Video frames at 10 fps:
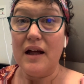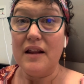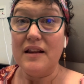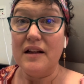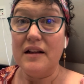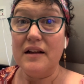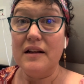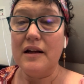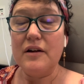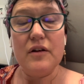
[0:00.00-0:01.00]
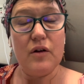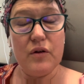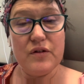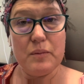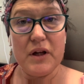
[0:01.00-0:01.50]
Then they got
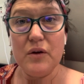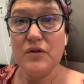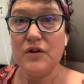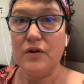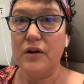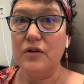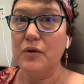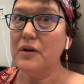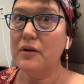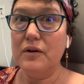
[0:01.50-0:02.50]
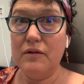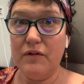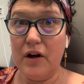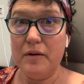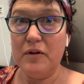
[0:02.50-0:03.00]
somebody else to try and do it, couldn't
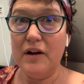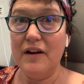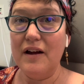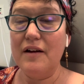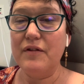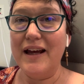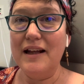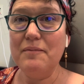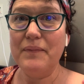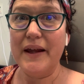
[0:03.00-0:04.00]
find a vein,